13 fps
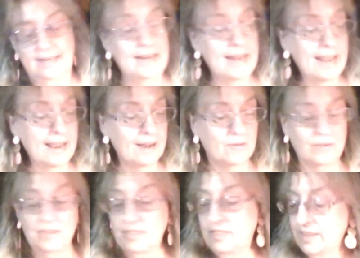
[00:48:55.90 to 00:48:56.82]

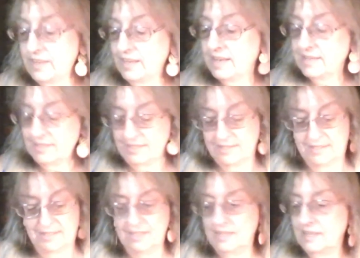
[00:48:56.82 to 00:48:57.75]
Now,
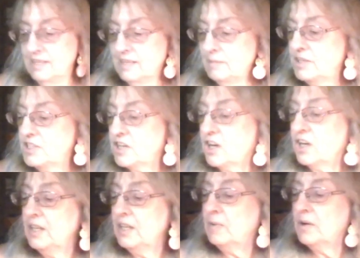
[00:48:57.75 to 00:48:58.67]
this, come here,
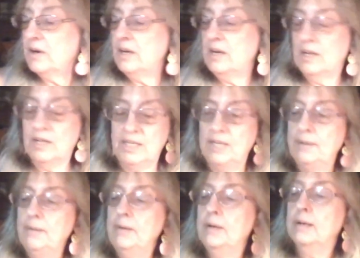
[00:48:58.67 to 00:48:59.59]
Charlie. Where are you,
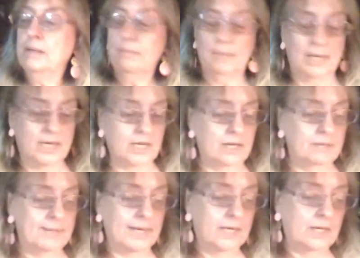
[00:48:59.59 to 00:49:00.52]
honey? My
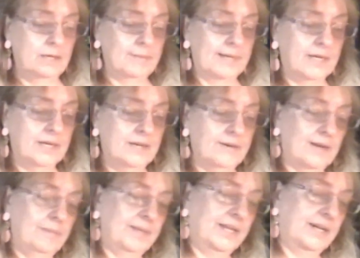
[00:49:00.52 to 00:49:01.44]
cutter. I
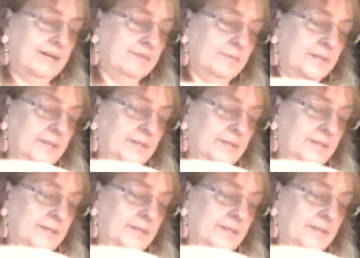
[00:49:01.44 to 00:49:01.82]
got to be careful